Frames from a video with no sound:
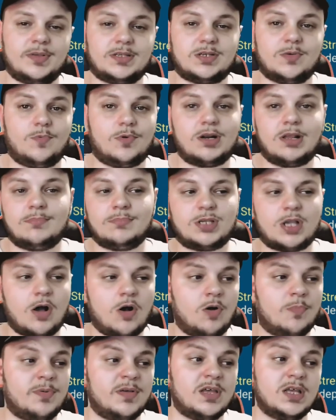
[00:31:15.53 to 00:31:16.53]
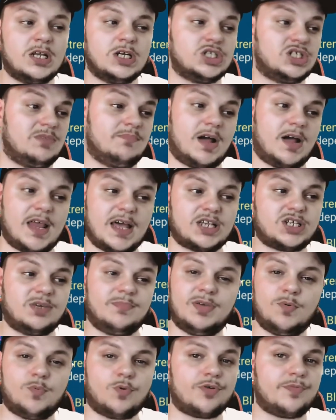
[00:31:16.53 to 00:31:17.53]
and one of them's Hope. She might actually
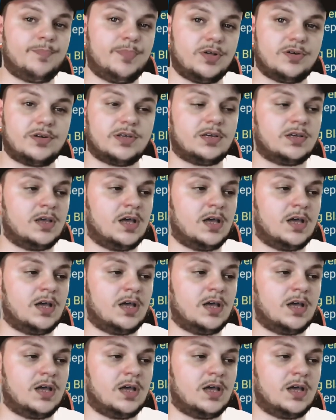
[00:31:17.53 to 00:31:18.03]
be worth building.